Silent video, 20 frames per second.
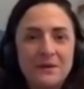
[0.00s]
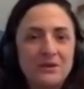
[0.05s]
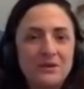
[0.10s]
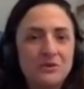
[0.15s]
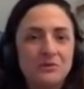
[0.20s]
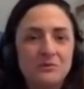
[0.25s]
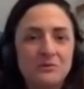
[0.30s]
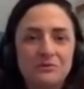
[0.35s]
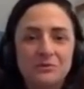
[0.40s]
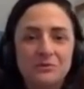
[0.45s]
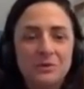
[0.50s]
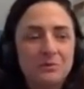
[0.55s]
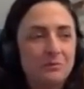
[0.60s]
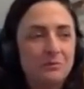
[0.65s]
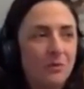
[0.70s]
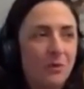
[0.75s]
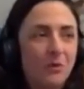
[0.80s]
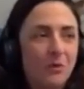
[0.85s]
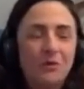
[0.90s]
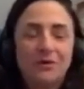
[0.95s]
you do it
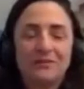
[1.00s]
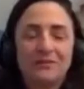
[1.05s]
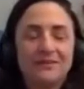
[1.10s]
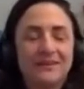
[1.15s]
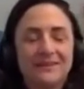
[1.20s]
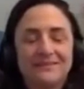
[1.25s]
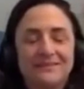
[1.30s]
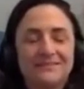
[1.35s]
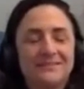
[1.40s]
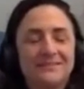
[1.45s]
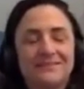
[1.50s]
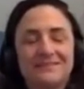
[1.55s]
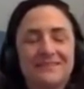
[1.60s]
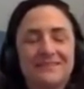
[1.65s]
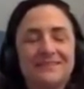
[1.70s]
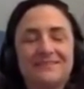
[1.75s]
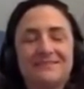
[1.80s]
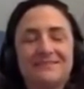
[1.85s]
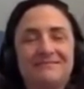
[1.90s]
more. It's just